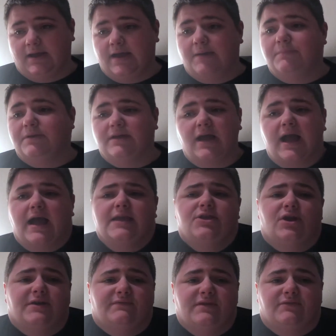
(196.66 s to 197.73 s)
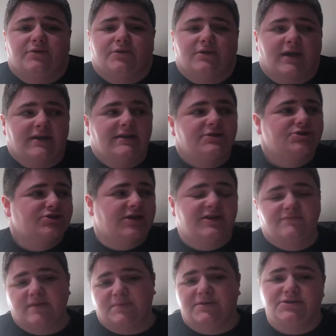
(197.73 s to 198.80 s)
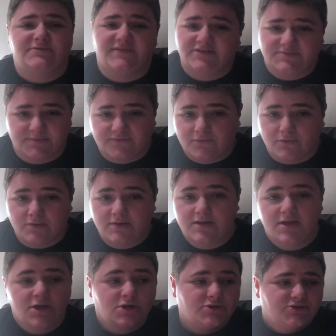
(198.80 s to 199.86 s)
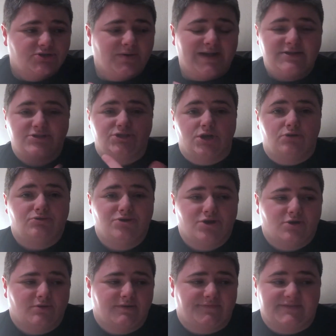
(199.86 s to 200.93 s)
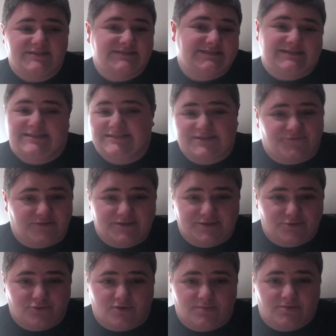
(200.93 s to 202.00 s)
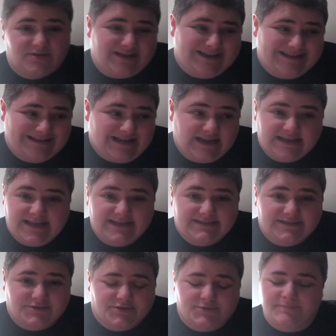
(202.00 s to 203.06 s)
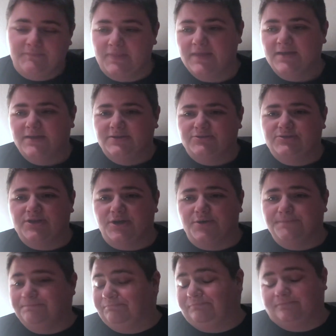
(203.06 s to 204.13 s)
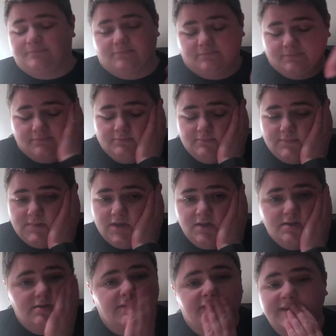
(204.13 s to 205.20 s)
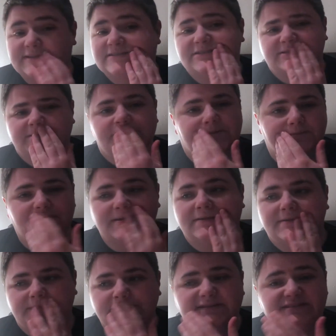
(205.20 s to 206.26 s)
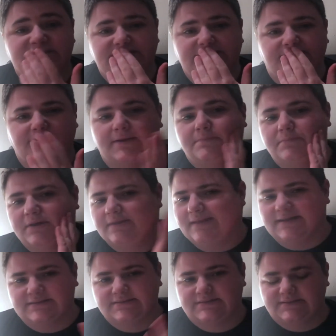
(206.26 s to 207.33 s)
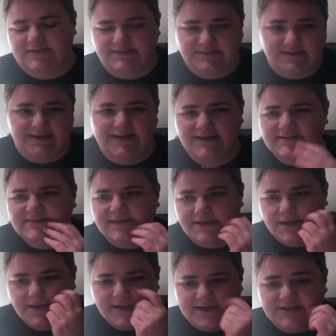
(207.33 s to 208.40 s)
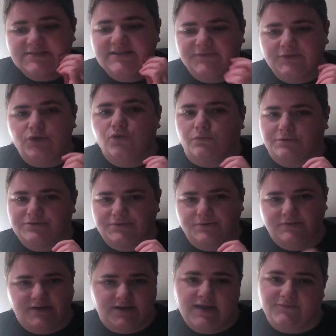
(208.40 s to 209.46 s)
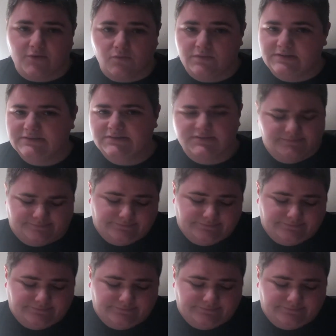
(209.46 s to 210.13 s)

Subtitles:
But I didn't shave my peach fuzz before, so I don't know if this is any different than normal. I can't tell you. So this is different, but that's it. And it's definitely coarser than it ever was.